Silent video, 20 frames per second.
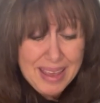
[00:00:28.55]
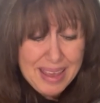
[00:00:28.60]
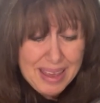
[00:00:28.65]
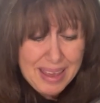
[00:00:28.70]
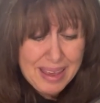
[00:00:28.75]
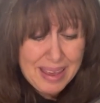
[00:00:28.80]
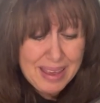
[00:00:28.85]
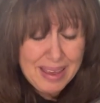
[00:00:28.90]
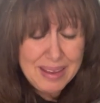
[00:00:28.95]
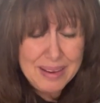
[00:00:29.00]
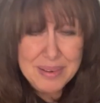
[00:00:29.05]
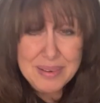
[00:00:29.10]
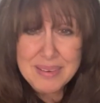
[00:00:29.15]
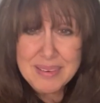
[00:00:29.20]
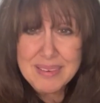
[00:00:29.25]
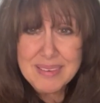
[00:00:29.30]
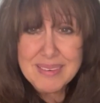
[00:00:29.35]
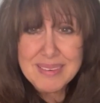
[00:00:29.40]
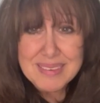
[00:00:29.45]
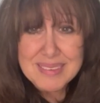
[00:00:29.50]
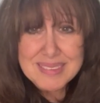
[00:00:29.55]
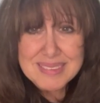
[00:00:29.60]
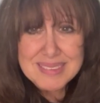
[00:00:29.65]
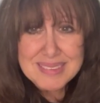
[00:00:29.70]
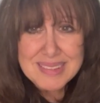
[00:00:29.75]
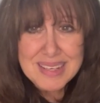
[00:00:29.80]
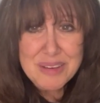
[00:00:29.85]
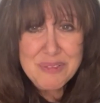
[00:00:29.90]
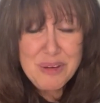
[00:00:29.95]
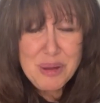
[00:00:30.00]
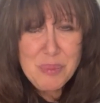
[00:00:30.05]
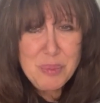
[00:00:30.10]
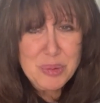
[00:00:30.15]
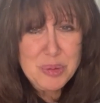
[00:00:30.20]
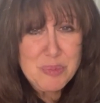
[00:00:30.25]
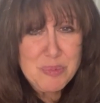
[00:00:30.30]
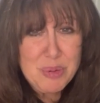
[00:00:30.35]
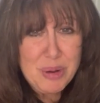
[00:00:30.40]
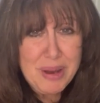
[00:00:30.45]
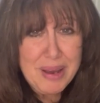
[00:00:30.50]
And if I were
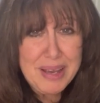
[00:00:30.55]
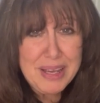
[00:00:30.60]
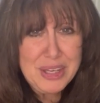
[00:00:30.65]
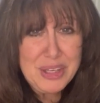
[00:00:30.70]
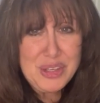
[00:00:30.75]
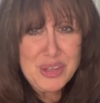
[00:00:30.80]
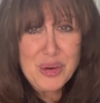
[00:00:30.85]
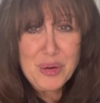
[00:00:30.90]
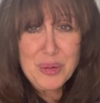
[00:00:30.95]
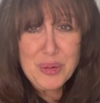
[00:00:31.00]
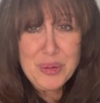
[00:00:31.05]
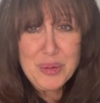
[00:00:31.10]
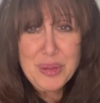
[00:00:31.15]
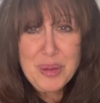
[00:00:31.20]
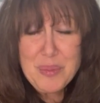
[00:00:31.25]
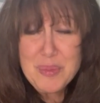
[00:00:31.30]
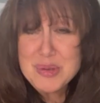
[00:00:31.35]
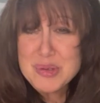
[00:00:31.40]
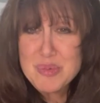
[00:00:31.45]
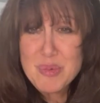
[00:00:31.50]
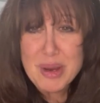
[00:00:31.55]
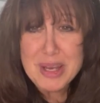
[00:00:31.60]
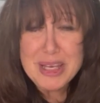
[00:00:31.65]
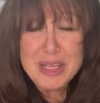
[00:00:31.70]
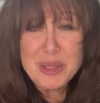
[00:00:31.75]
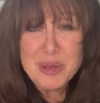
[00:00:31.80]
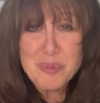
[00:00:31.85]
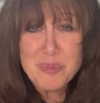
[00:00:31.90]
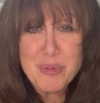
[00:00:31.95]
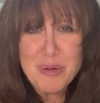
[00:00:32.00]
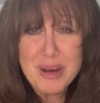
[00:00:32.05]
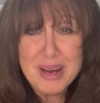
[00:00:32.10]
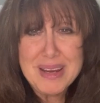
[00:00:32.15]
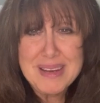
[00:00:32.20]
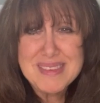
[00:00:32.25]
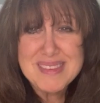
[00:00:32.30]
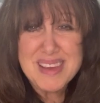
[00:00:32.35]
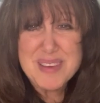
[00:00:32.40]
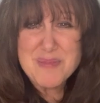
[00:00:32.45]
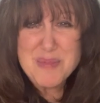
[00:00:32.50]
to buy yarn that was regular
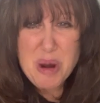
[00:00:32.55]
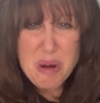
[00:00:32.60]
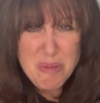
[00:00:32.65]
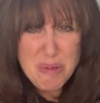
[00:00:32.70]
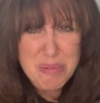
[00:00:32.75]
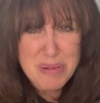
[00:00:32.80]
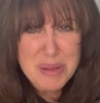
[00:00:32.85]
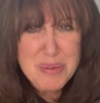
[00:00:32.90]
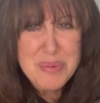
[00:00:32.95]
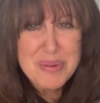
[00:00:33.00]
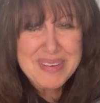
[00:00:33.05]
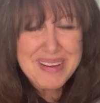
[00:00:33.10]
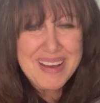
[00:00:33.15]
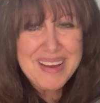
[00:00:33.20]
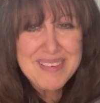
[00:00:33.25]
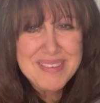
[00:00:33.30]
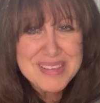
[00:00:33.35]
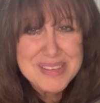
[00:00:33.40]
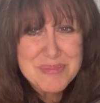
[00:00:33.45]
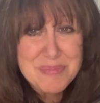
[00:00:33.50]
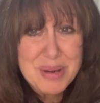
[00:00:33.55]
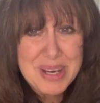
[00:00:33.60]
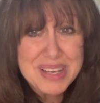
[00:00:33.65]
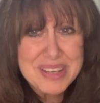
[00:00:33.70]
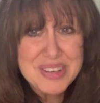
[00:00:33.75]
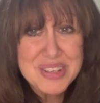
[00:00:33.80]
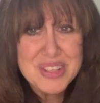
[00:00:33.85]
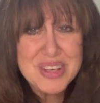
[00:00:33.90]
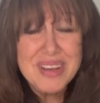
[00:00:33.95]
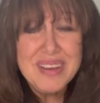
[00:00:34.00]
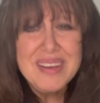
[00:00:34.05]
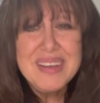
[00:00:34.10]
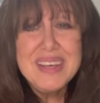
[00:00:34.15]
price, I probably wouldn't have as much.